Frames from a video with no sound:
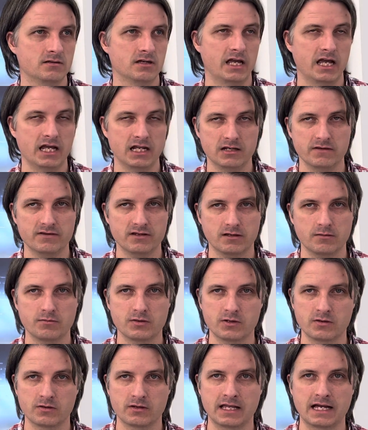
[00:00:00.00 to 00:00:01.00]
any of the
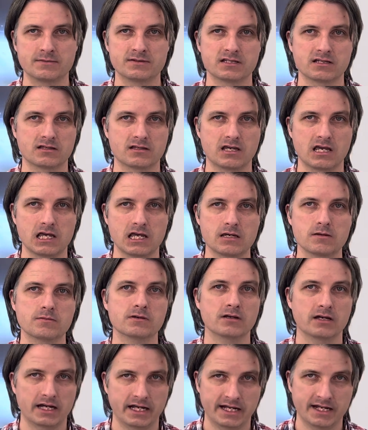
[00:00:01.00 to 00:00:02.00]
computer labs that CABE
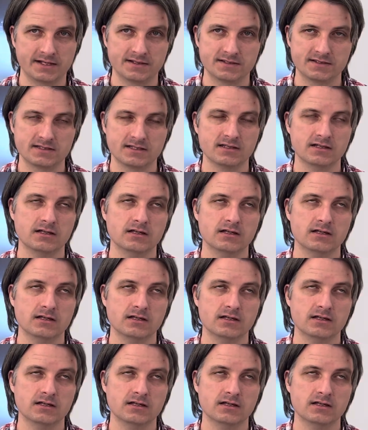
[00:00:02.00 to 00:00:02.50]
has.